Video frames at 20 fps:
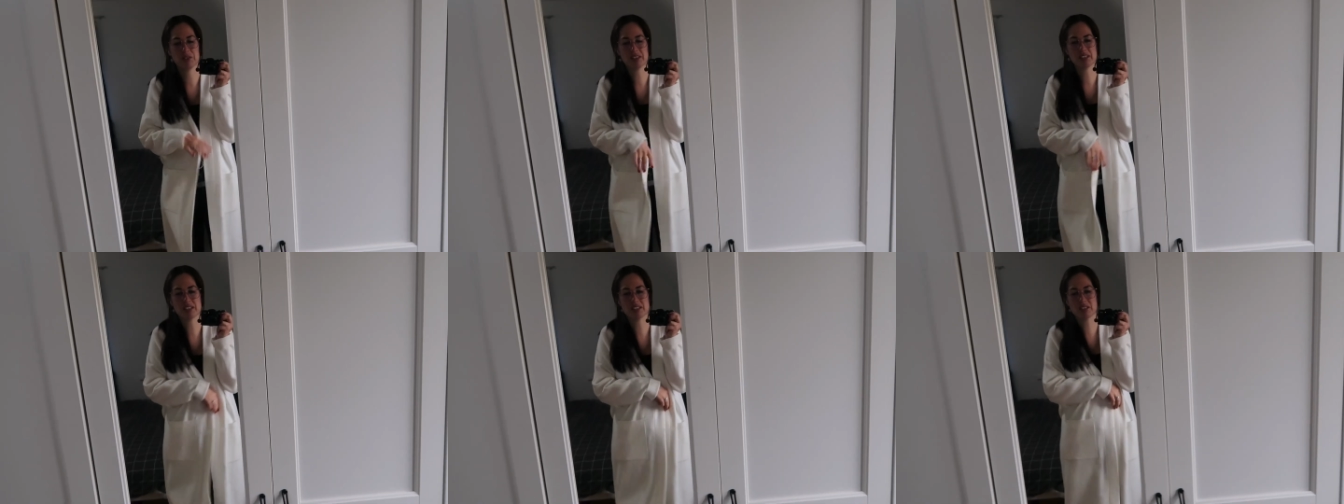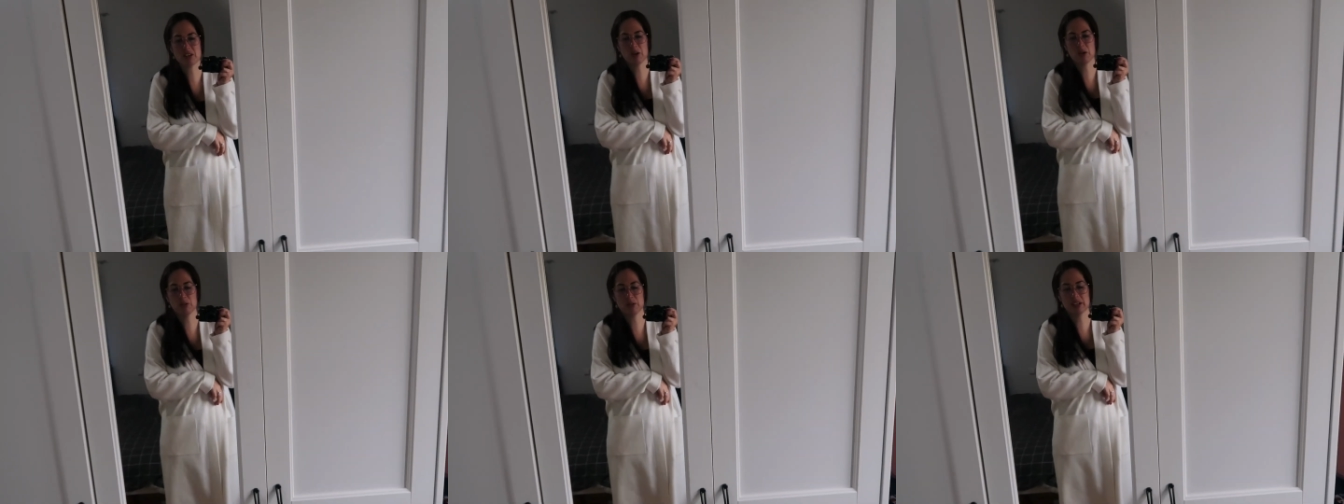with this
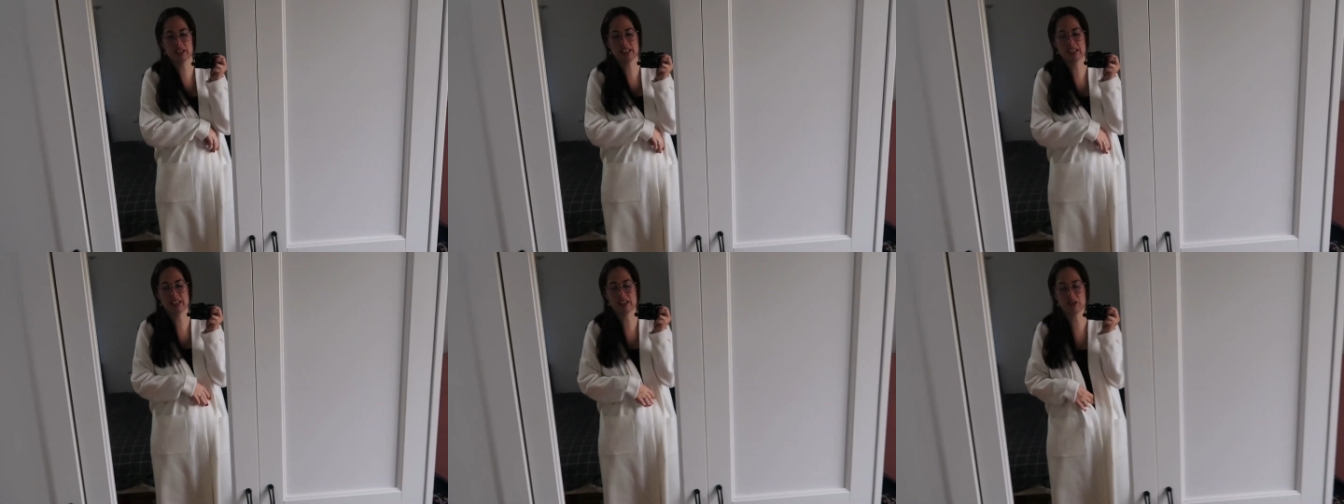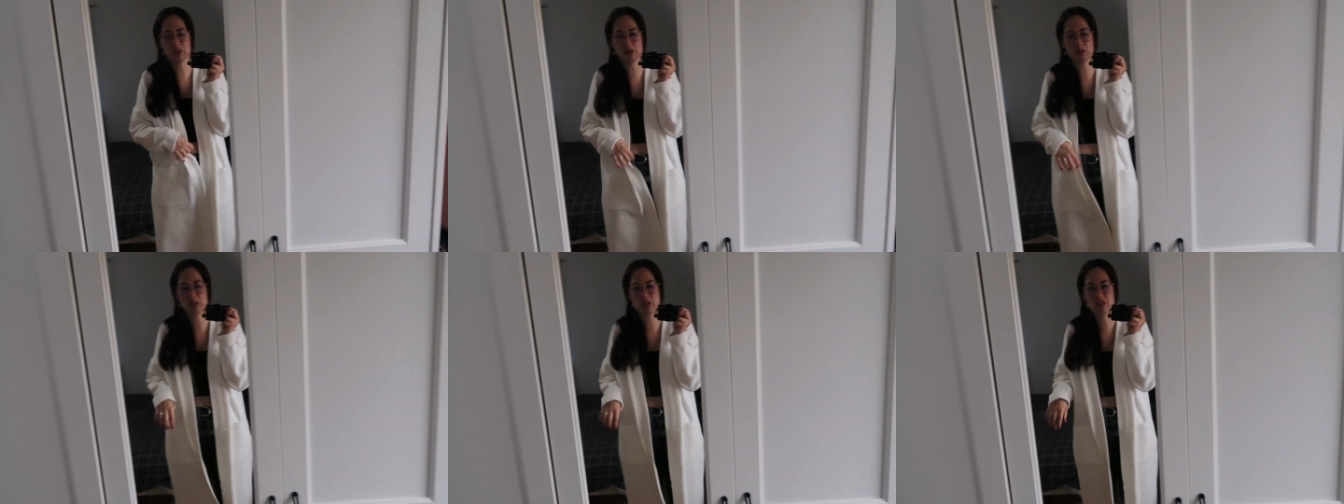coat and get
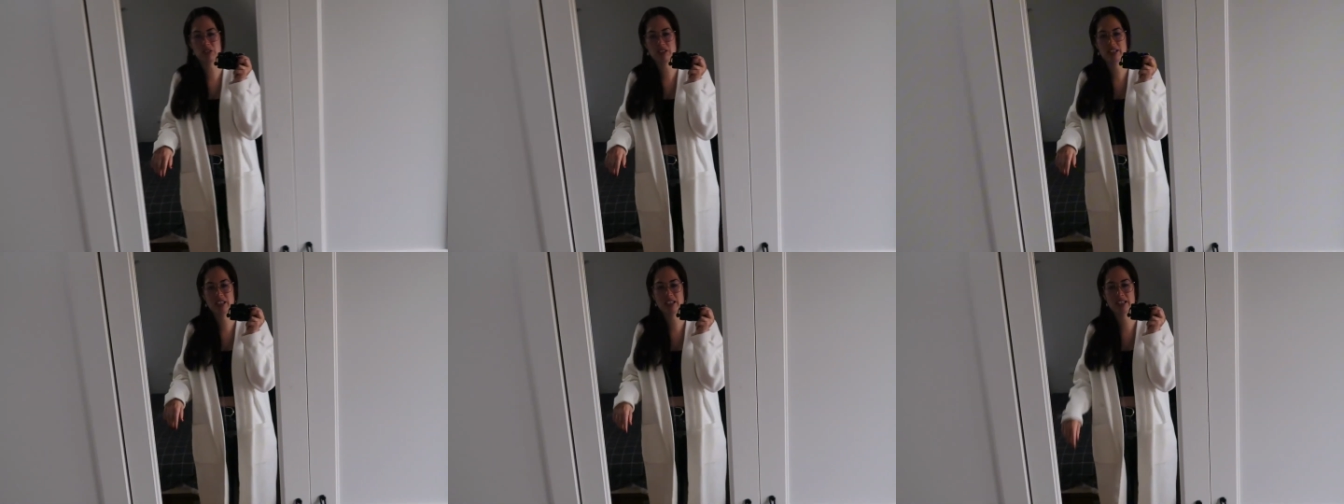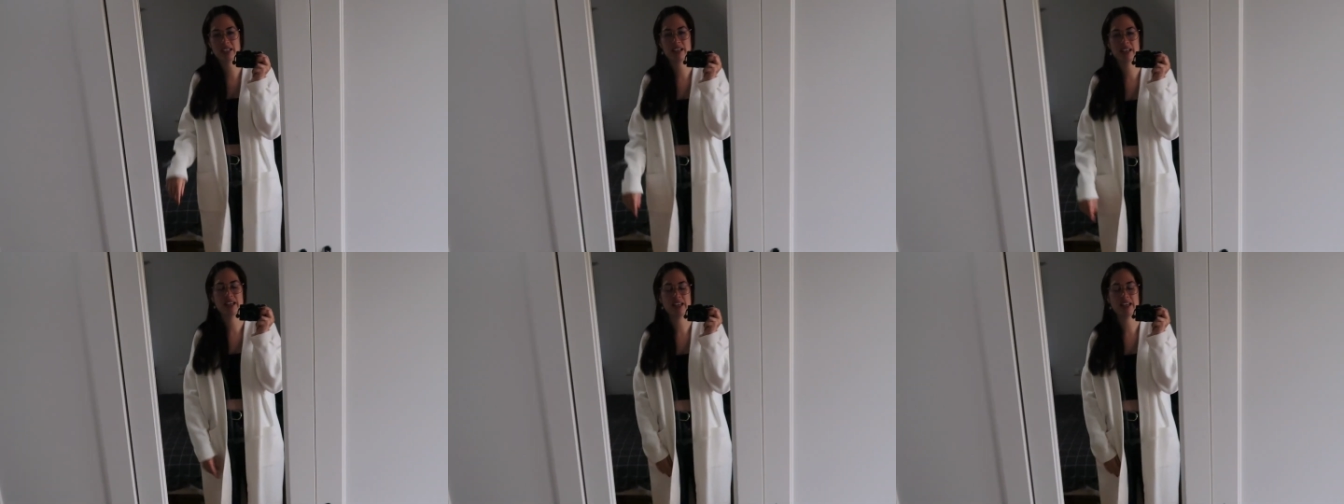it all dirty.